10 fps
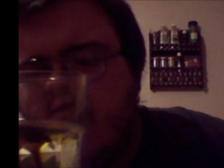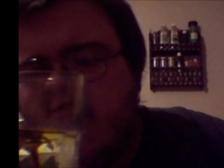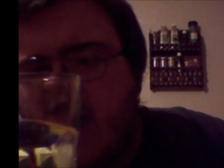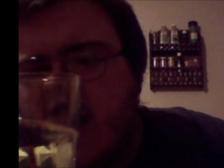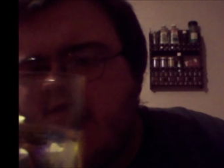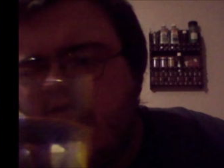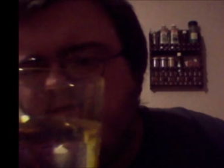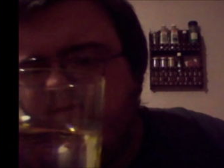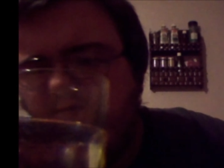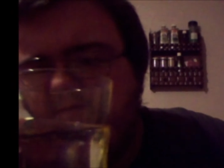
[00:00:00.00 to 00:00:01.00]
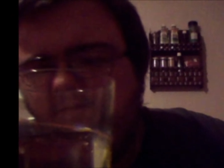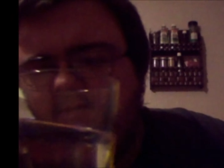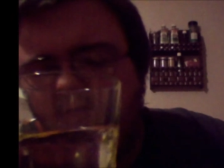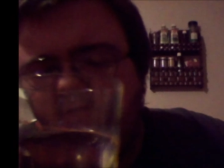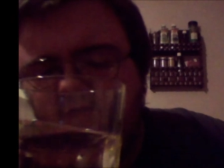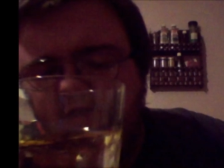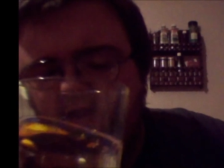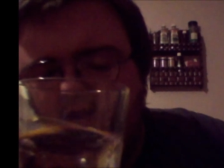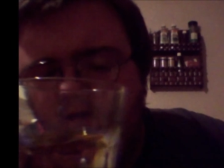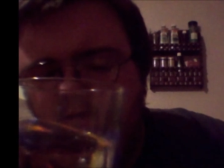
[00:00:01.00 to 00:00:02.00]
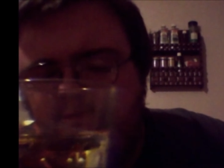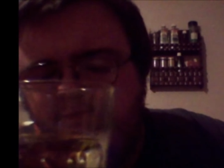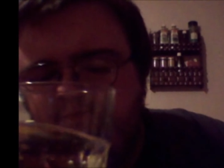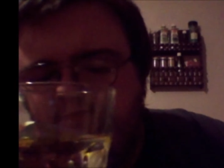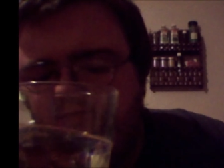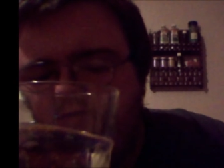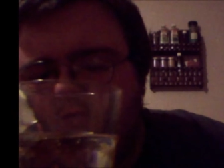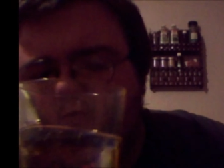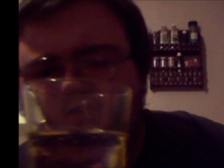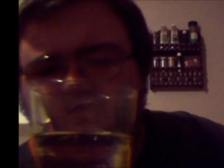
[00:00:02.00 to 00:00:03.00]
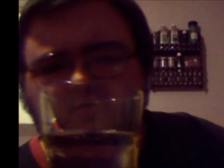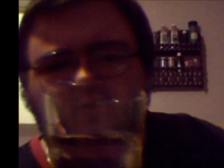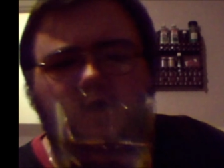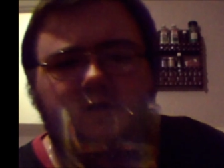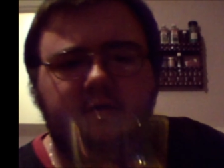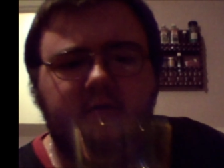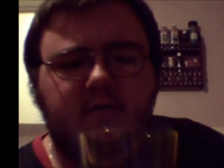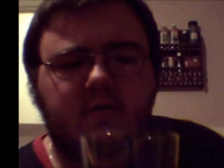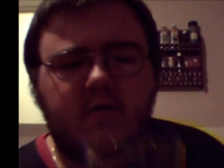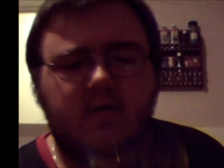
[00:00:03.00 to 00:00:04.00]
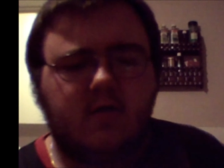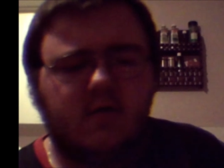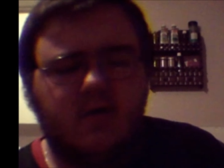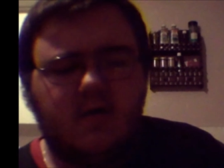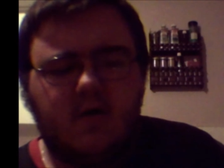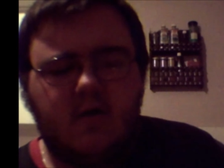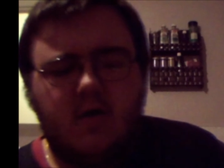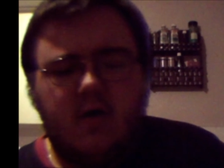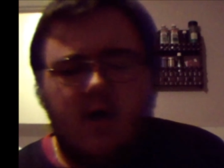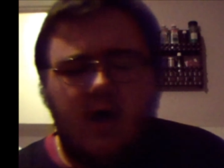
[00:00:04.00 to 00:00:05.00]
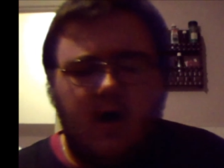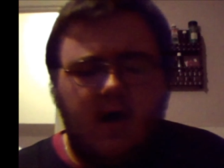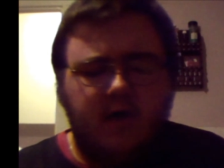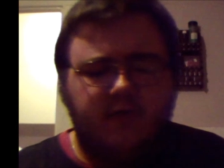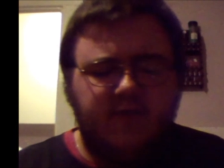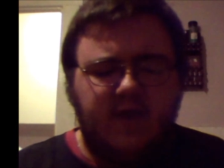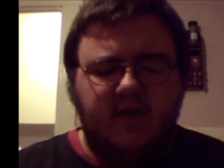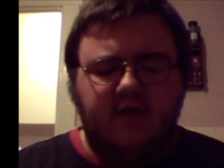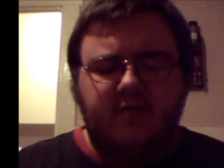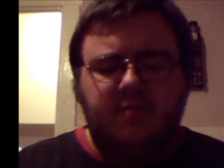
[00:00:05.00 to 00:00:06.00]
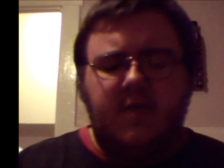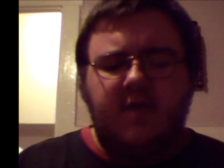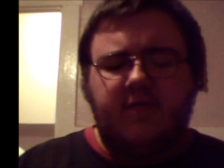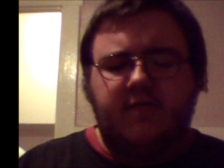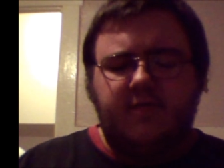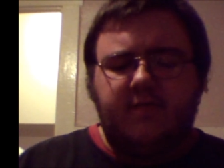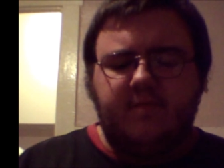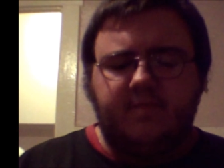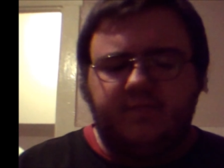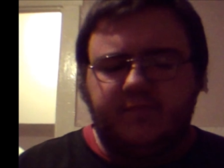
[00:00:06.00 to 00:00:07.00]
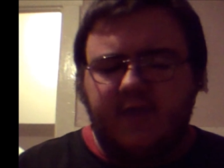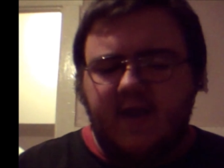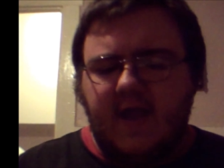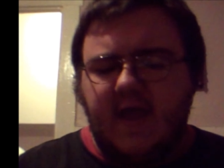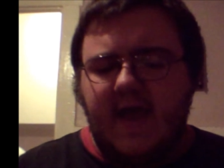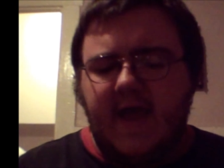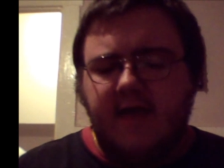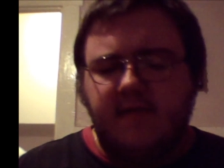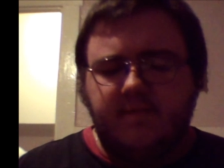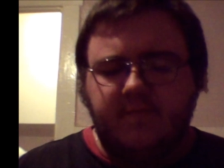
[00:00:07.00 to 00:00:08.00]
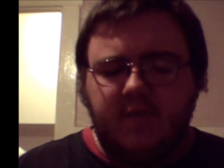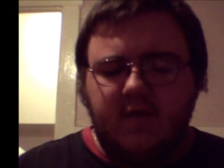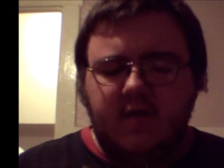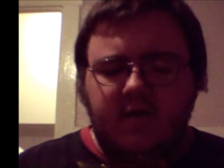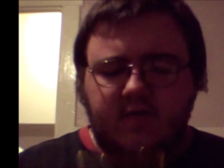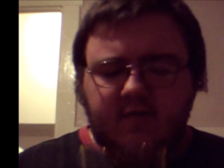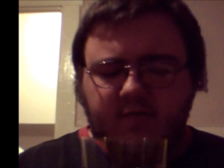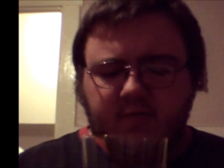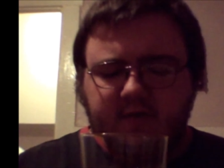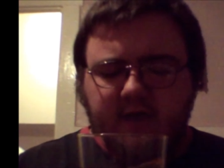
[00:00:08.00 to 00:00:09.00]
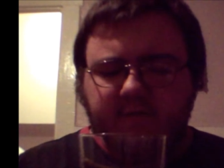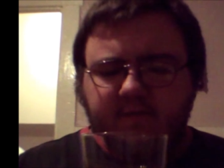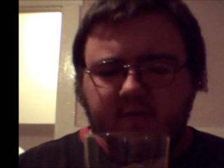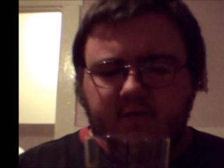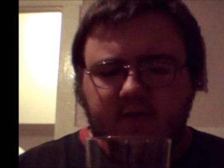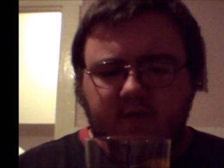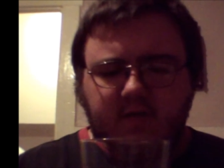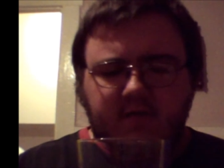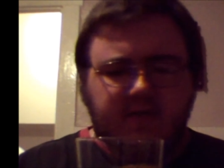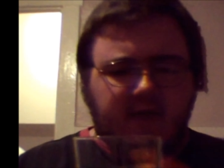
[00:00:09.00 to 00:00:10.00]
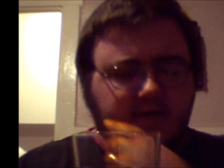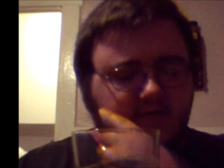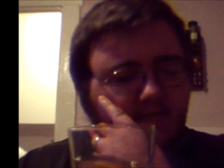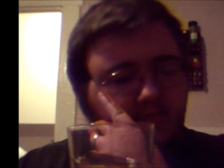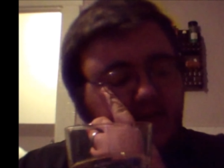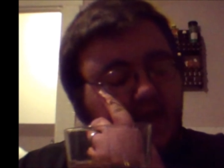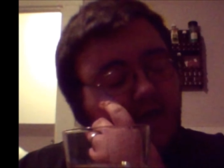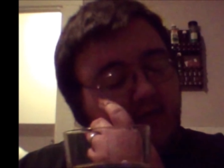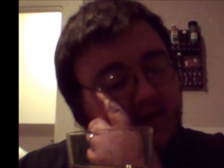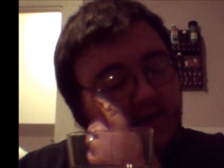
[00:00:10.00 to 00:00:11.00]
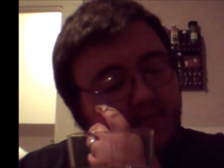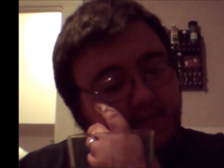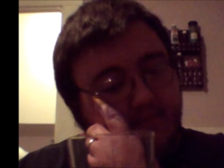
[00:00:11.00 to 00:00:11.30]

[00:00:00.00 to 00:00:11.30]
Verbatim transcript: a lot different from the um, the woodchuck uh, Granny Smith that I had. This one definitely you can taste the pear in it.